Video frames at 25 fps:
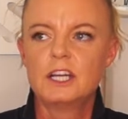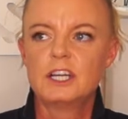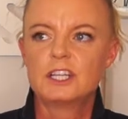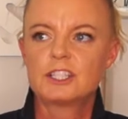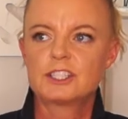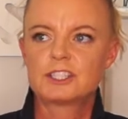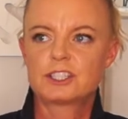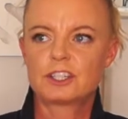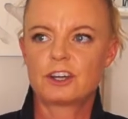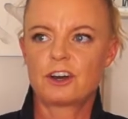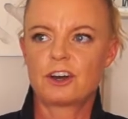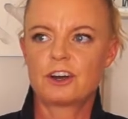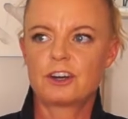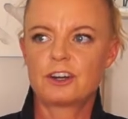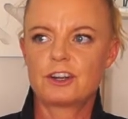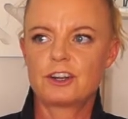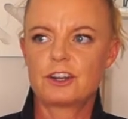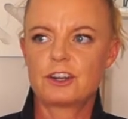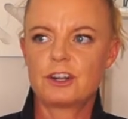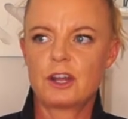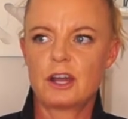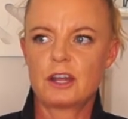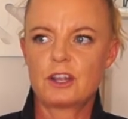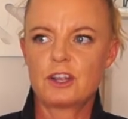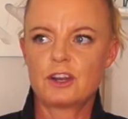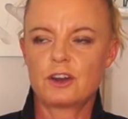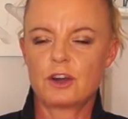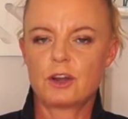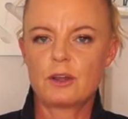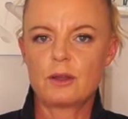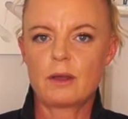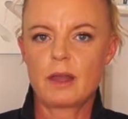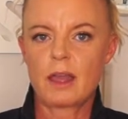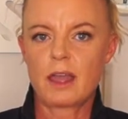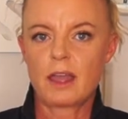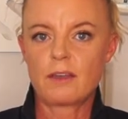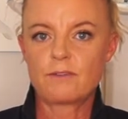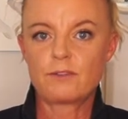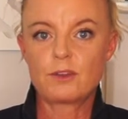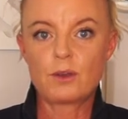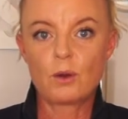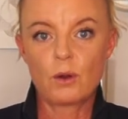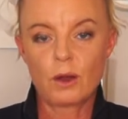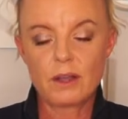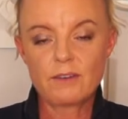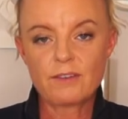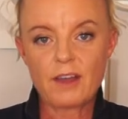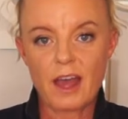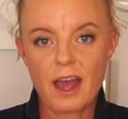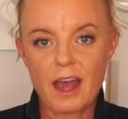So,
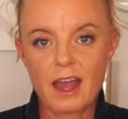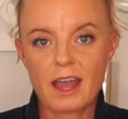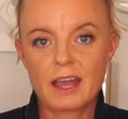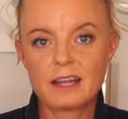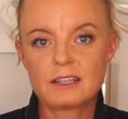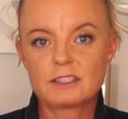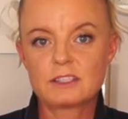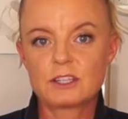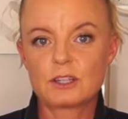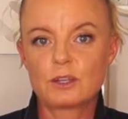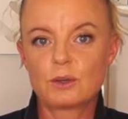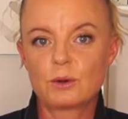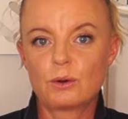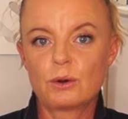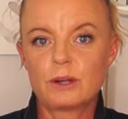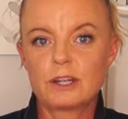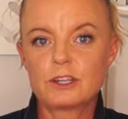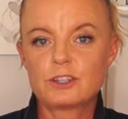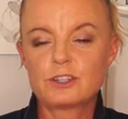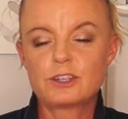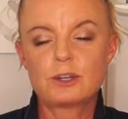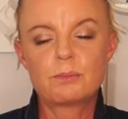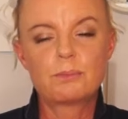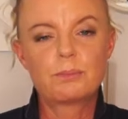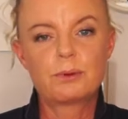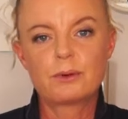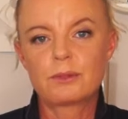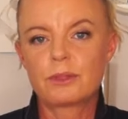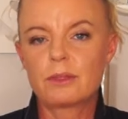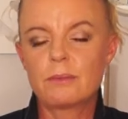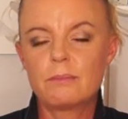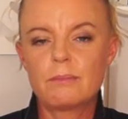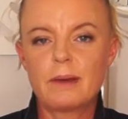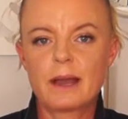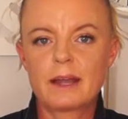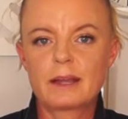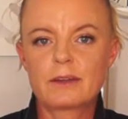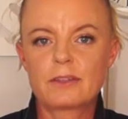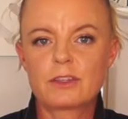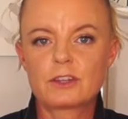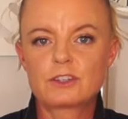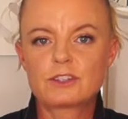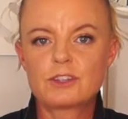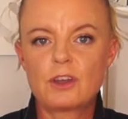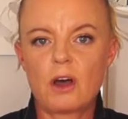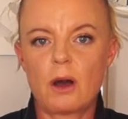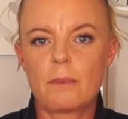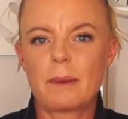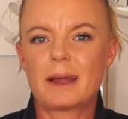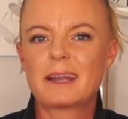if hands are your issue, put them back at the
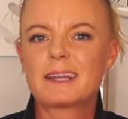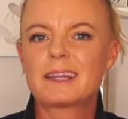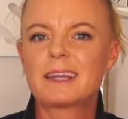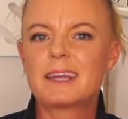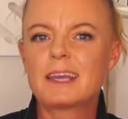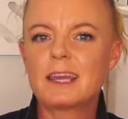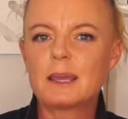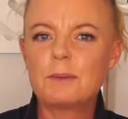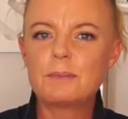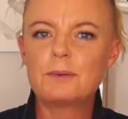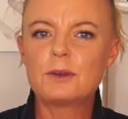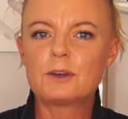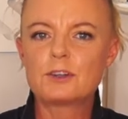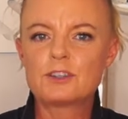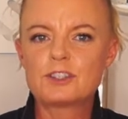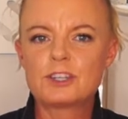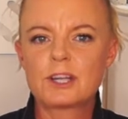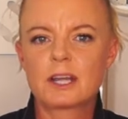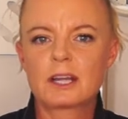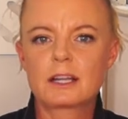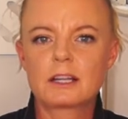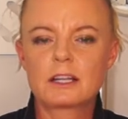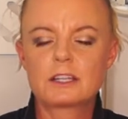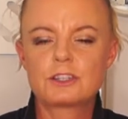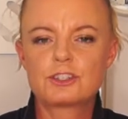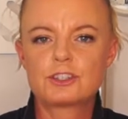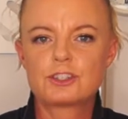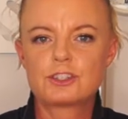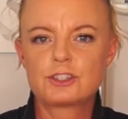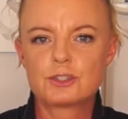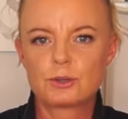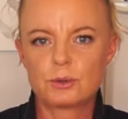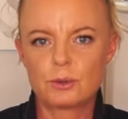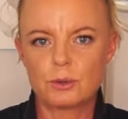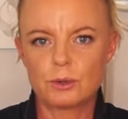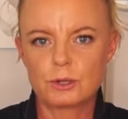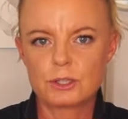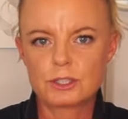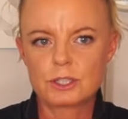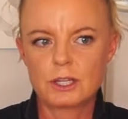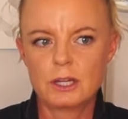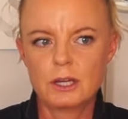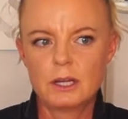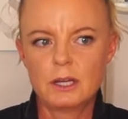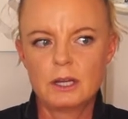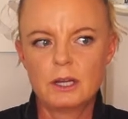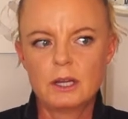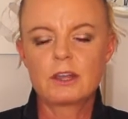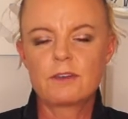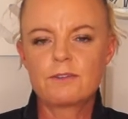top and keep your checklist short.
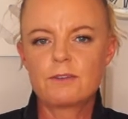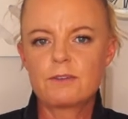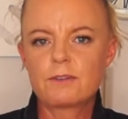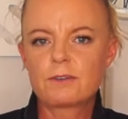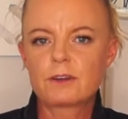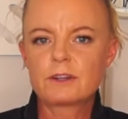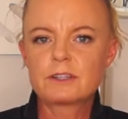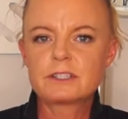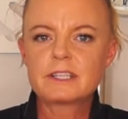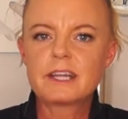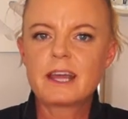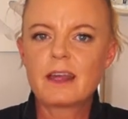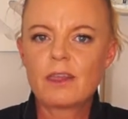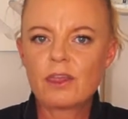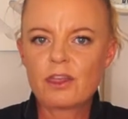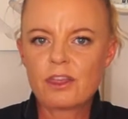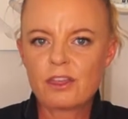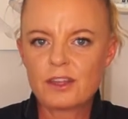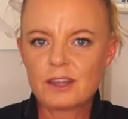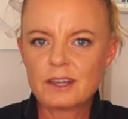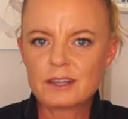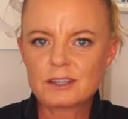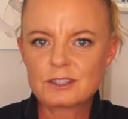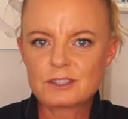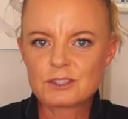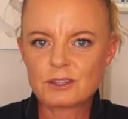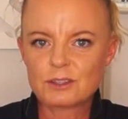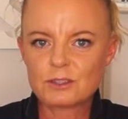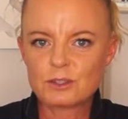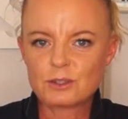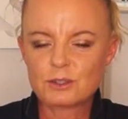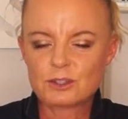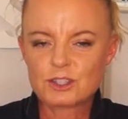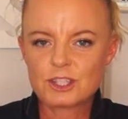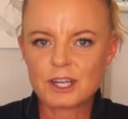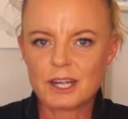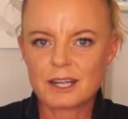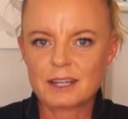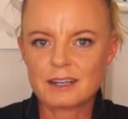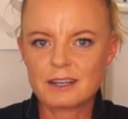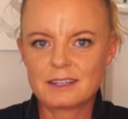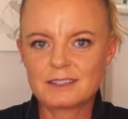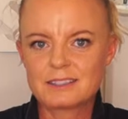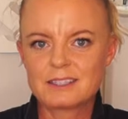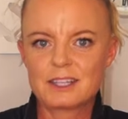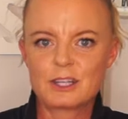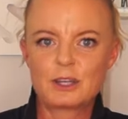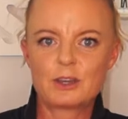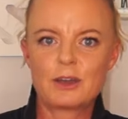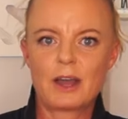If you've got 10 things on your
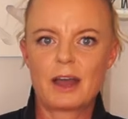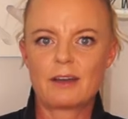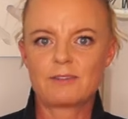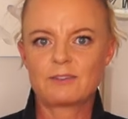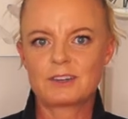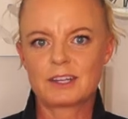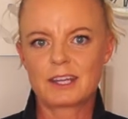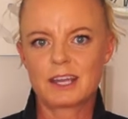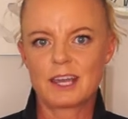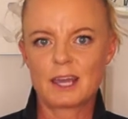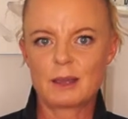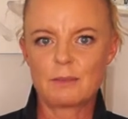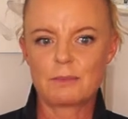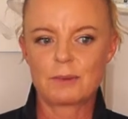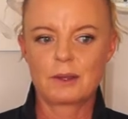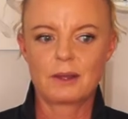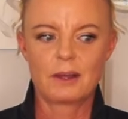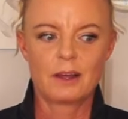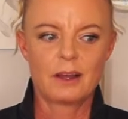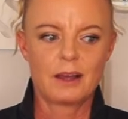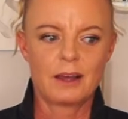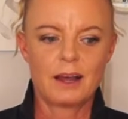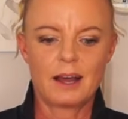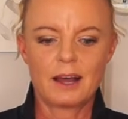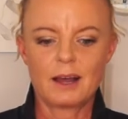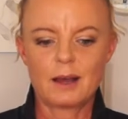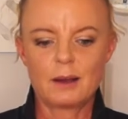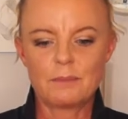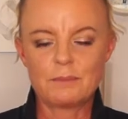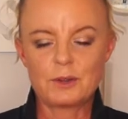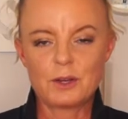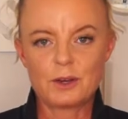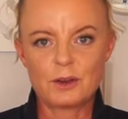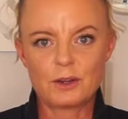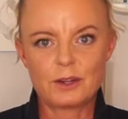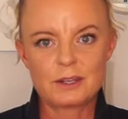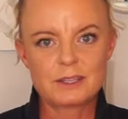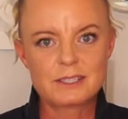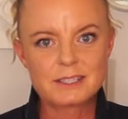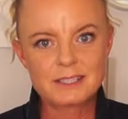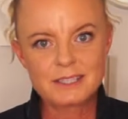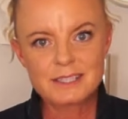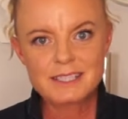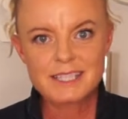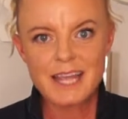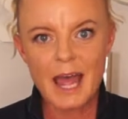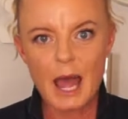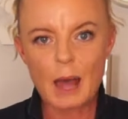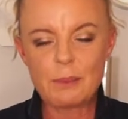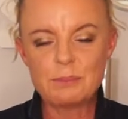checklist that you have to keep,
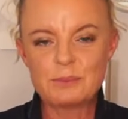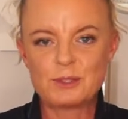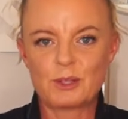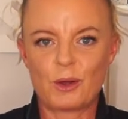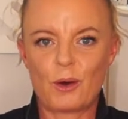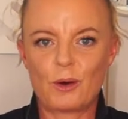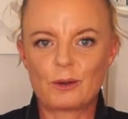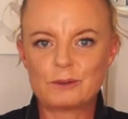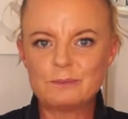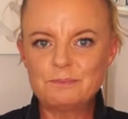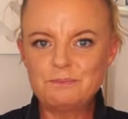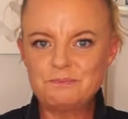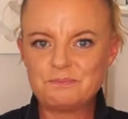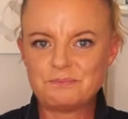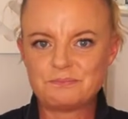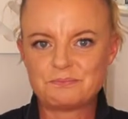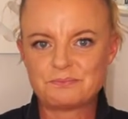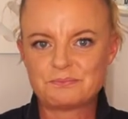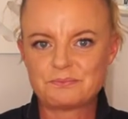tabs on,